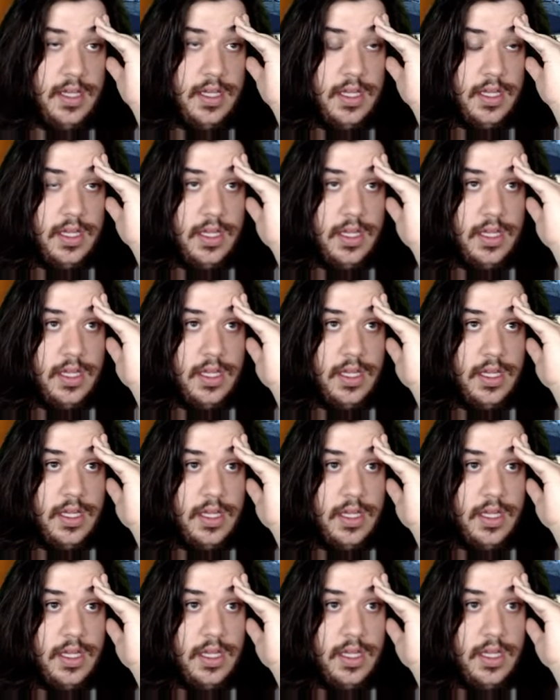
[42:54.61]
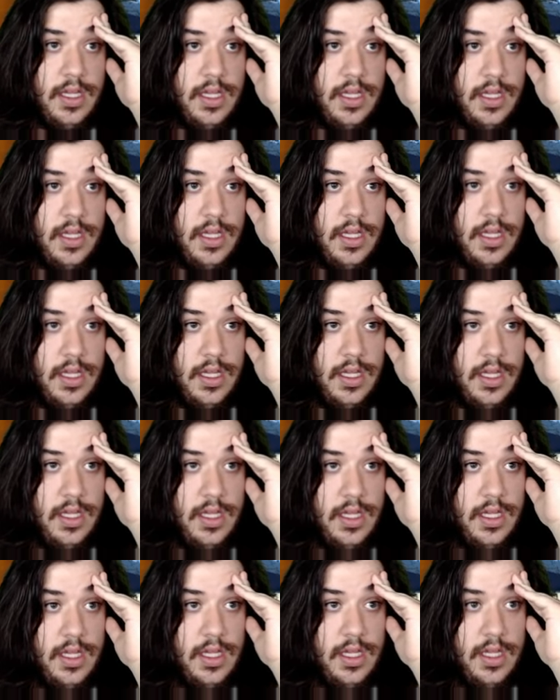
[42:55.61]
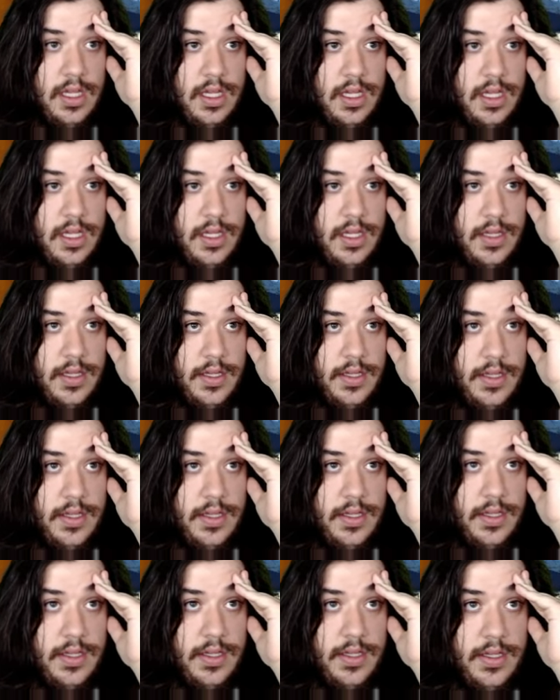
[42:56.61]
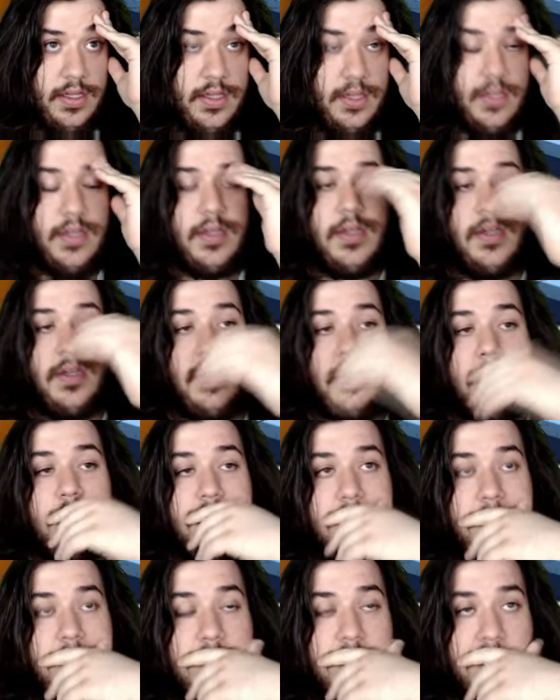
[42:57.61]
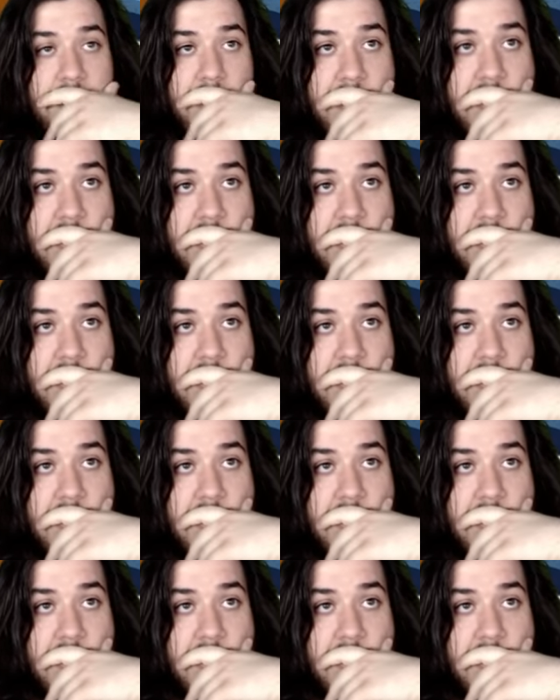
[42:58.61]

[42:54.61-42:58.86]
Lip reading: No one is speaking in this clip.